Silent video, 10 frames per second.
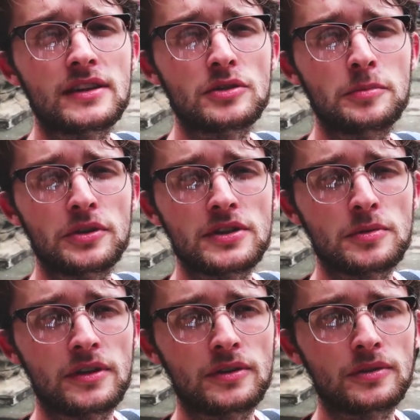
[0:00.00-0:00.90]
into a Buddhist
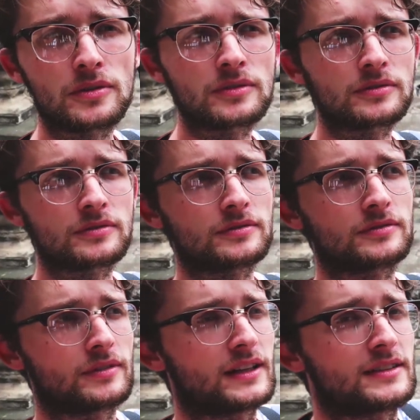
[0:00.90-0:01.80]
one, or
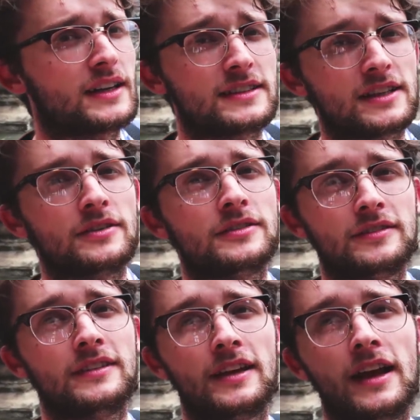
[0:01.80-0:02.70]
I don't
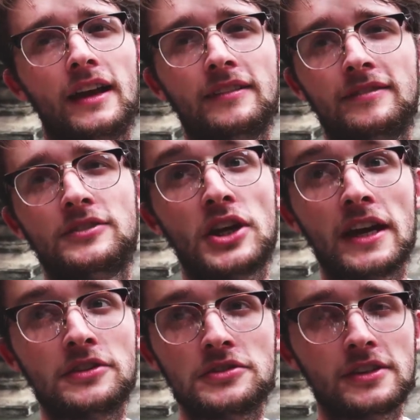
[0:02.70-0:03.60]
know,
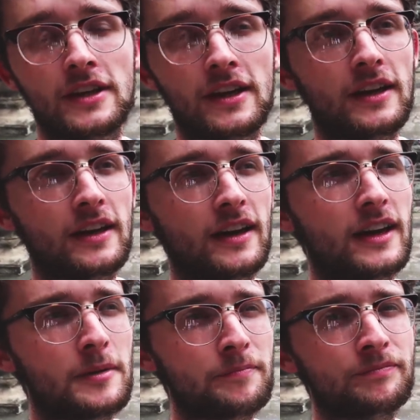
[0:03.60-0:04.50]
changed.
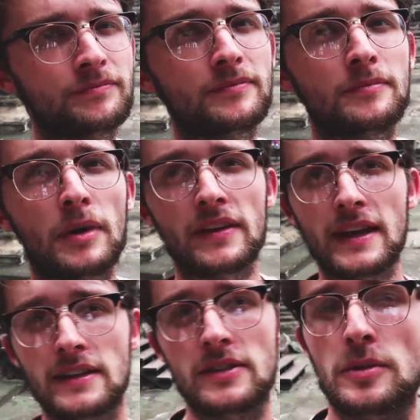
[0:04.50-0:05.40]
Um, by the
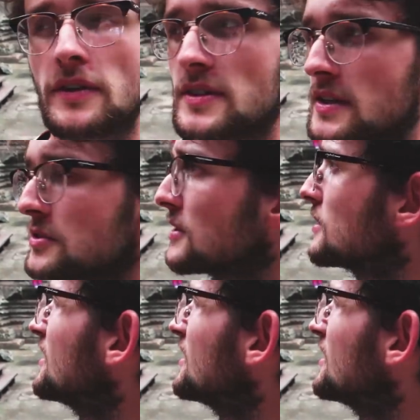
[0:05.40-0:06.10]
end of the twelfth century.